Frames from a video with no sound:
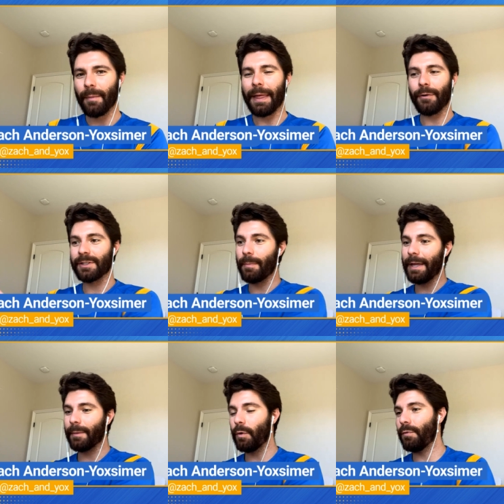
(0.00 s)
but that was the
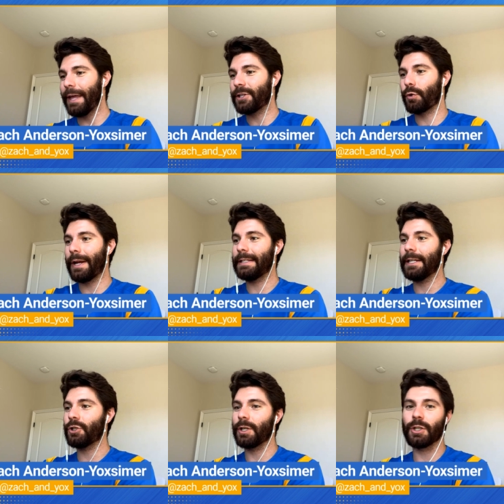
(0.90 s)
big move that
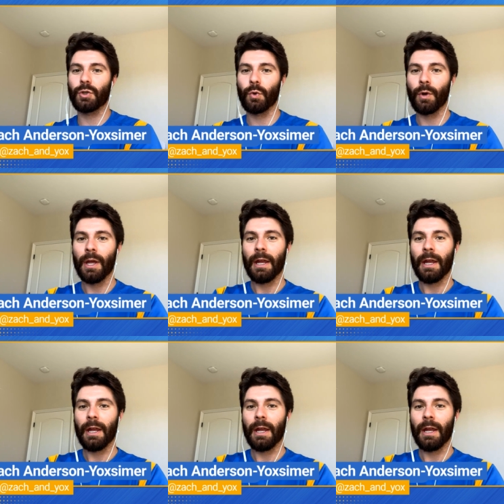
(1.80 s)
transitioned into